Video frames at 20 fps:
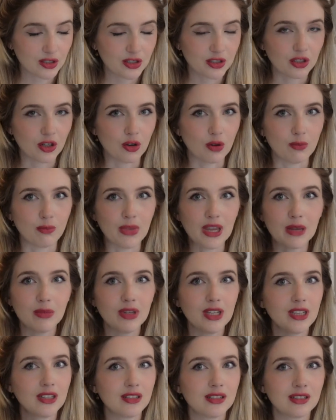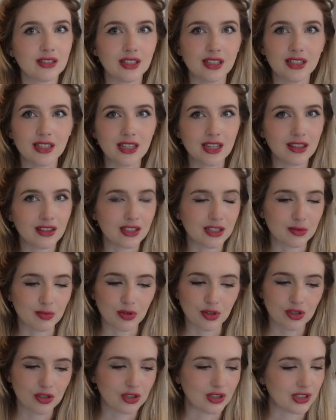so maybe Sydney in this
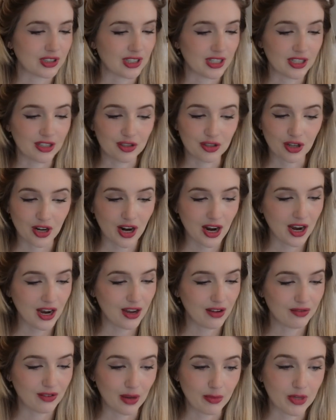book just didn't jive.